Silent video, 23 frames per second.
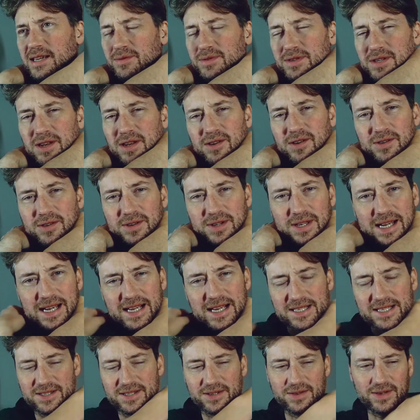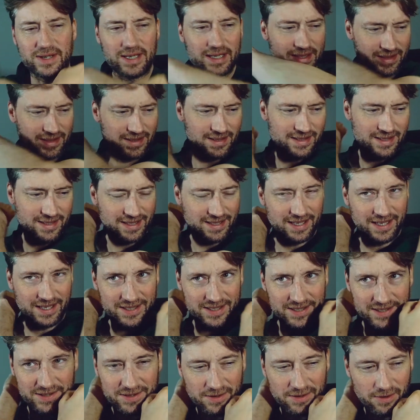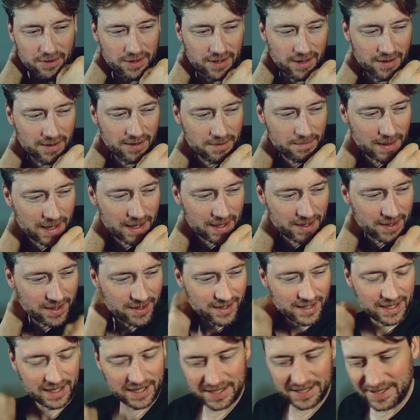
a long day, so I, I could not go to bed early.